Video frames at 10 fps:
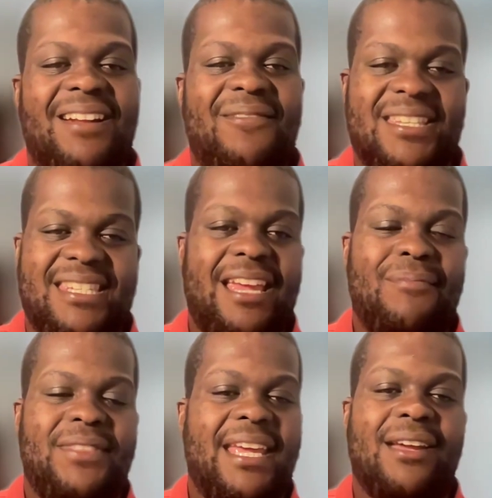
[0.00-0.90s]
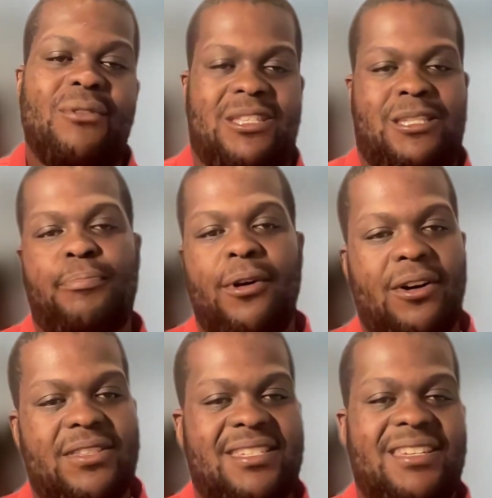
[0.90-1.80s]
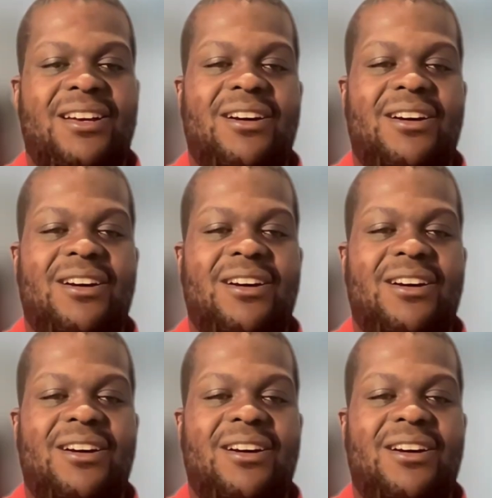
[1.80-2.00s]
The same thing with sports